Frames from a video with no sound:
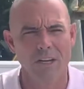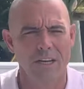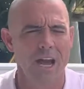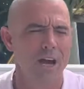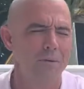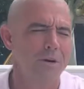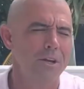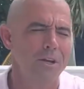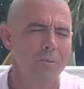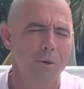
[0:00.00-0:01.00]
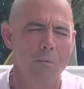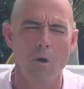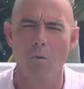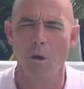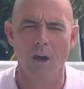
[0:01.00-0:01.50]
Now, we
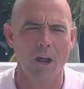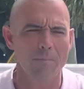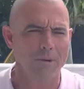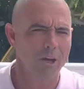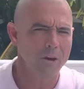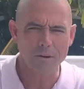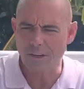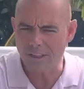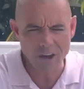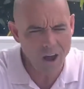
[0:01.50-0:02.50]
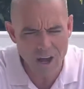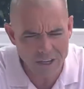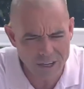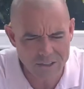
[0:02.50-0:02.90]
won't run up and go, good dog,